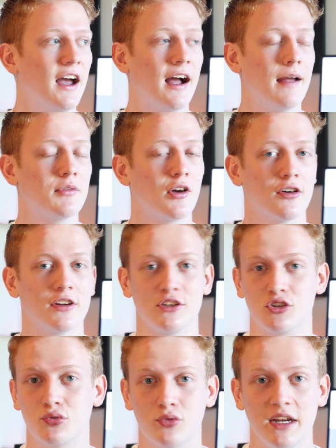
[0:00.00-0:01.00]
I'm talking
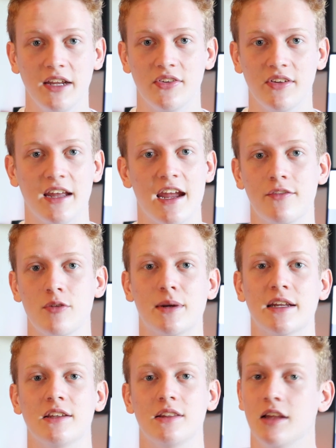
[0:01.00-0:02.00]
crazy.
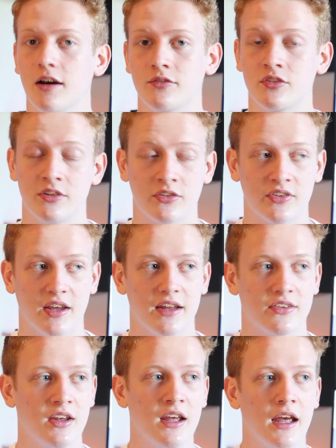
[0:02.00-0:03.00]
Everybody loved the
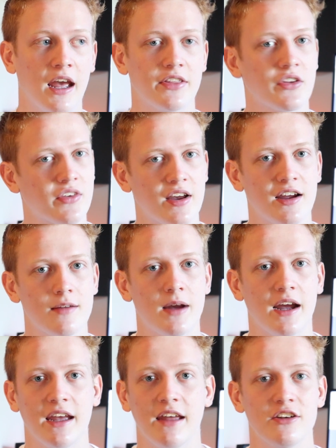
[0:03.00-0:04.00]
set. At the time,
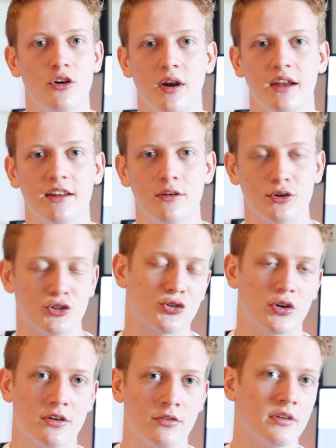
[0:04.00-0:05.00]
I had no idea what
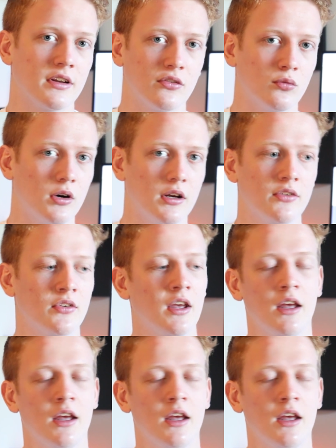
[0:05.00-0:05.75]
Stranger Things was.